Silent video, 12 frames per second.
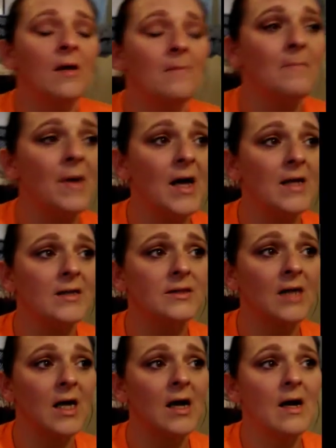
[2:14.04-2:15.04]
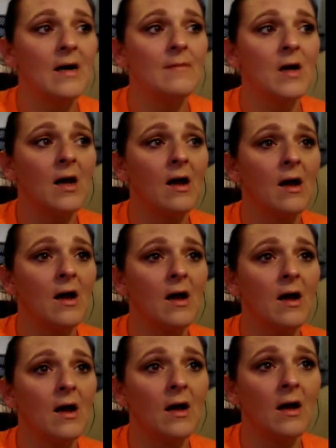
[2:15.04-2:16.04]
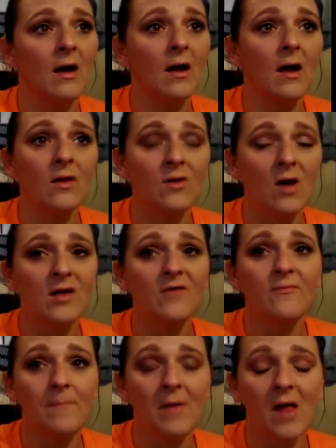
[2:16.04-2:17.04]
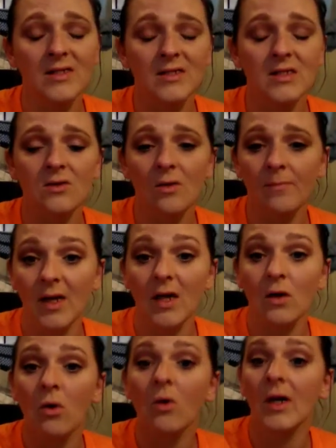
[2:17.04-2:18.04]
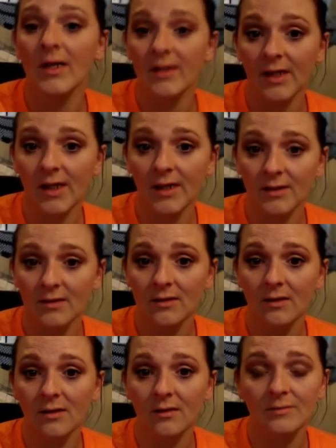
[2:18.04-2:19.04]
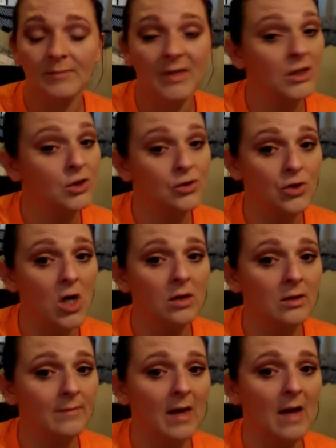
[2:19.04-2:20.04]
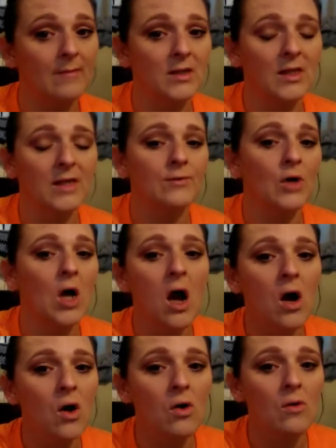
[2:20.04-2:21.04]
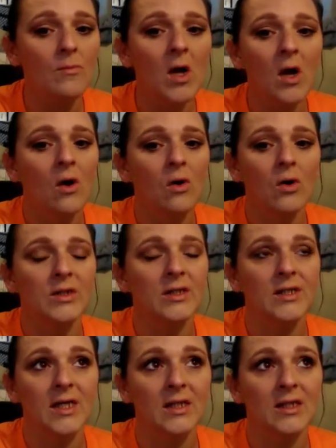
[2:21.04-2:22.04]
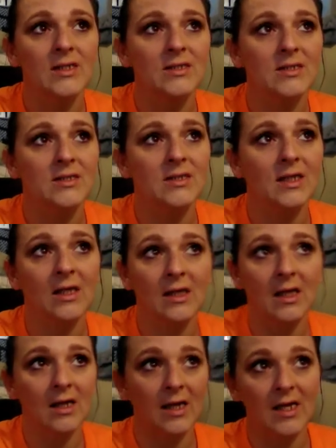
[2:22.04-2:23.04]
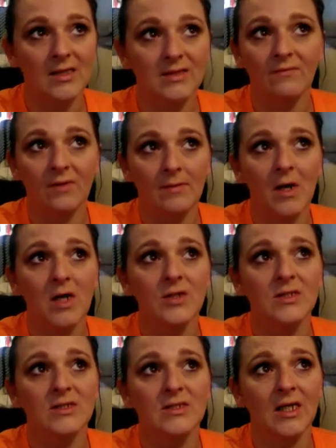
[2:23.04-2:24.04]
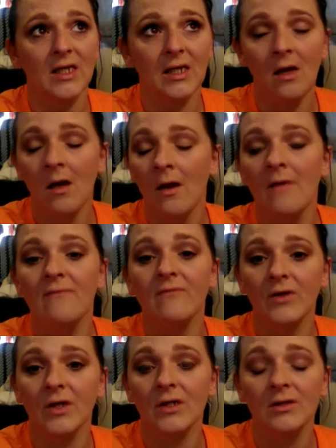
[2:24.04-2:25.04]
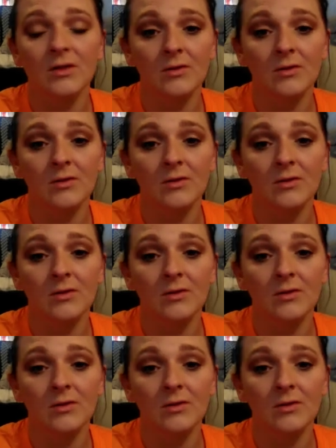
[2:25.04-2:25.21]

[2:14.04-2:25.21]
But a lot of supplies are being quarantined, meaning you're not going to be able to leave your home or anything unless it's a case of an emergency for